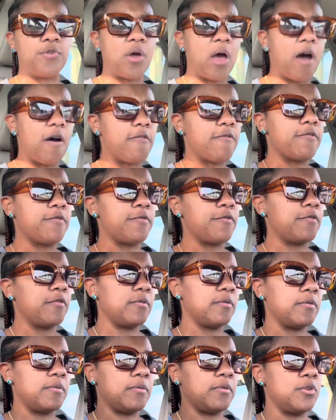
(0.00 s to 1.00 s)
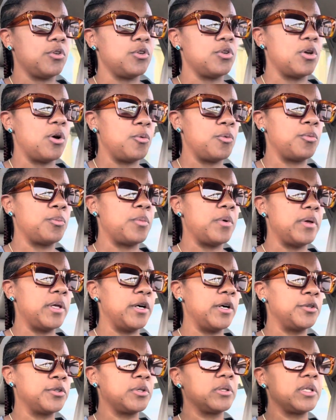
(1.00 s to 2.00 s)
have,
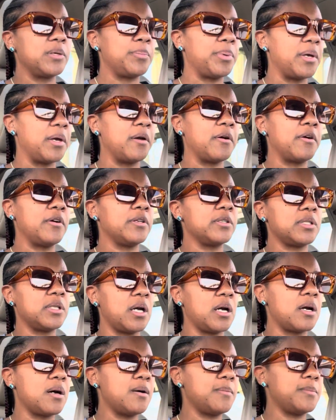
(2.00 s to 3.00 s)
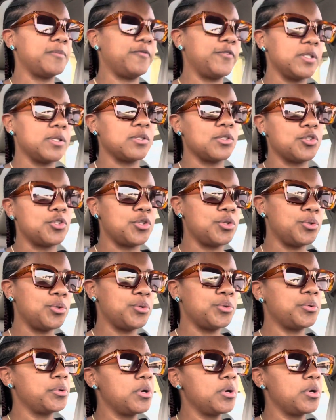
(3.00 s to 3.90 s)
elderly parents that come visit you,